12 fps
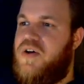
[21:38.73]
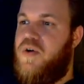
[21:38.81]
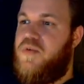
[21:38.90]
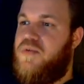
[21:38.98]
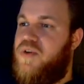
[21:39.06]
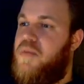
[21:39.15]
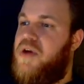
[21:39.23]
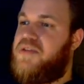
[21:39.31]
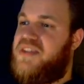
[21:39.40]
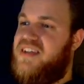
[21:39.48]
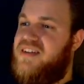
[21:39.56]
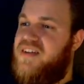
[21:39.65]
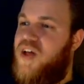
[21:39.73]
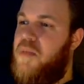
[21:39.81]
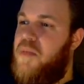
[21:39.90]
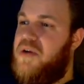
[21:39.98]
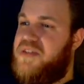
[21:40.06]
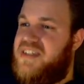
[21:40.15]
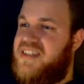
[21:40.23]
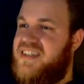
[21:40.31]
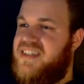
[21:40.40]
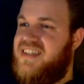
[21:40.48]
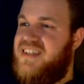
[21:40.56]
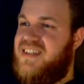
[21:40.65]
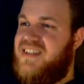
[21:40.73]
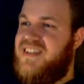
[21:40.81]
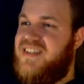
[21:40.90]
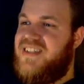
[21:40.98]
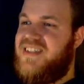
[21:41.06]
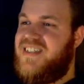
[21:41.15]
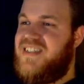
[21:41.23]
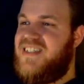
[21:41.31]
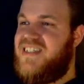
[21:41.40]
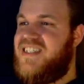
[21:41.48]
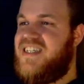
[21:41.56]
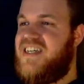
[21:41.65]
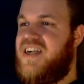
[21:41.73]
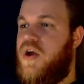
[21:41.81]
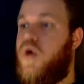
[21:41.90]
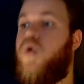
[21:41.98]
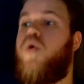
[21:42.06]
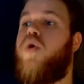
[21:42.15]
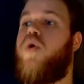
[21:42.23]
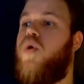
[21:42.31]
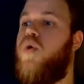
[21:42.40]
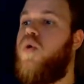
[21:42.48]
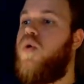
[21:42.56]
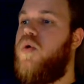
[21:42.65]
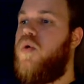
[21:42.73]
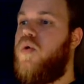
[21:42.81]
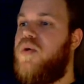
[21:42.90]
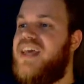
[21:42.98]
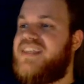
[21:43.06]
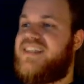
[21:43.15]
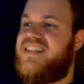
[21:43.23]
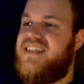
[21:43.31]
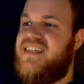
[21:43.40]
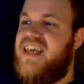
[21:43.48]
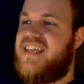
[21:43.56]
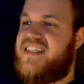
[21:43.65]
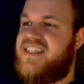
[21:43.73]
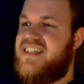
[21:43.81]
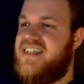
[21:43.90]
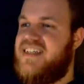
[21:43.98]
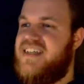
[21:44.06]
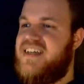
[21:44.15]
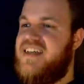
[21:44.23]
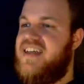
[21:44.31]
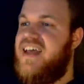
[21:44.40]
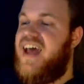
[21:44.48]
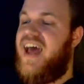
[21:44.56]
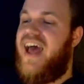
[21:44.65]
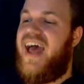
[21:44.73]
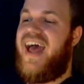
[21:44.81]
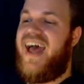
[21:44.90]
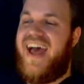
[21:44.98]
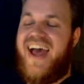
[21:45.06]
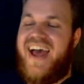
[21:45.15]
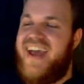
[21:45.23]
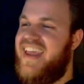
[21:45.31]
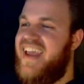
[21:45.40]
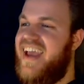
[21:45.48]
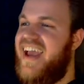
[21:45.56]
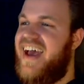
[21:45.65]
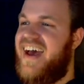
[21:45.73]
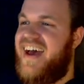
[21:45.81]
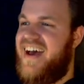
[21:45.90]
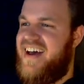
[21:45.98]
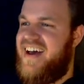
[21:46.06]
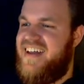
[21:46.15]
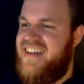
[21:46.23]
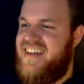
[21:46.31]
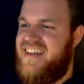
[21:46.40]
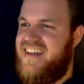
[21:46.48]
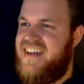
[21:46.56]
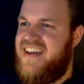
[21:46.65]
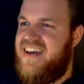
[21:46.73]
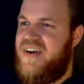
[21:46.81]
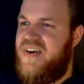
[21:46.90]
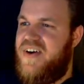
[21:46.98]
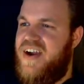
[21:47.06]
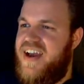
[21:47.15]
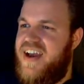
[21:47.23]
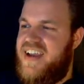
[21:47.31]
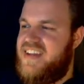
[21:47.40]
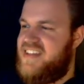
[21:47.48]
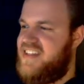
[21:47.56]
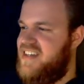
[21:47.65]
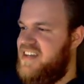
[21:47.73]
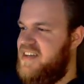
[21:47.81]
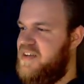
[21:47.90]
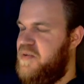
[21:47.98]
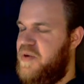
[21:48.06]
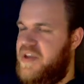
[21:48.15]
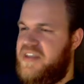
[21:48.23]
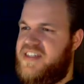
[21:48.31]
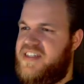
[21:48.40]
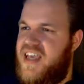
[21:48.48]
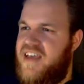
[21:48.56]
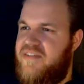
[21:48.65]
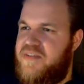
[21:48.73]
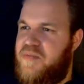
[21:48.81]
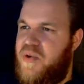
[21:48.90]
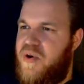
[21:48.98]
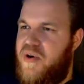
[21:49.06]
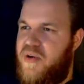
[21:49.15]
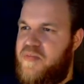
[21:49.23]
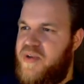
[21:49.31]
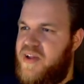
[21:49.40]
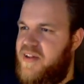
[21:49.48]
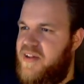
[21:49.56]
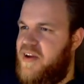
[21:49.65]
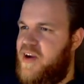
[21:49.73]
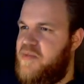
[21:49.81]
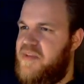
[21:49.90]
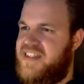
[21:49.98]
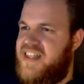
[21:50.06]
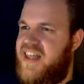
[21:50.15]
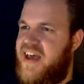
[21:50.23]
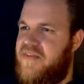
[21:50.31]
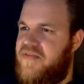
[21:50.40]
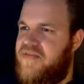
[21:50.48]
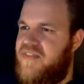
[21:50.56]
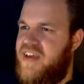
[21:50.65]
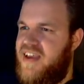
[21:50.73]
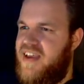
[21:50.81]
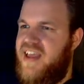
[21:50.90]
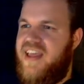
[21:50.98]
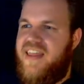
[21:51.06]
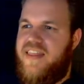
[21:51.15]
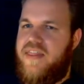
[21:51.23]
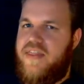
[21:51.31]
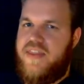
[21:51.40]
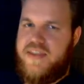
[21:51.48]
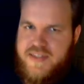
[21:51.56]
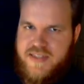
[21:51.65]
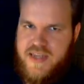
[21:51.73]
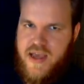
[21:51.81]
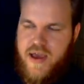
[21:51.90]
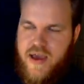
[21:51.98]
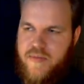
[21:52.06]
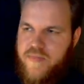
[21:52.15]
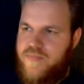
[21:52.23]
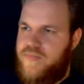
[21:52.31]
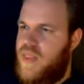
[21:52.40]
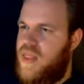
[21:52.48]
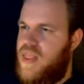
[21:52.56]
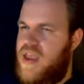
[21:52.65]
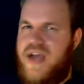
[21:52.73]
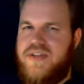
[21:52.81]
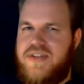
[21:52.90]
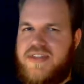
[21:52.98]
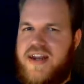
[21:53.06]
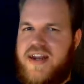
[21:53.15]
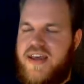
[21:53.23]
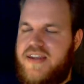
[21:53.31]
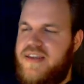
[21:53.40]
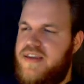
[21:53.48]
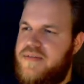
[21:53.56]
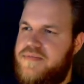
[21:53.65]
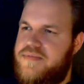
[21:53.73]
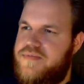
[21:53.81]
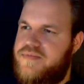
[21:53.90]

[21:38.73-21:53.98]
Oh, almost. Almost. Oh. Ooh, ooh, ooh. Yes, yes. Haha, yeah. All right. We saved poor Bill Kerman's life. This time. I just had an idea.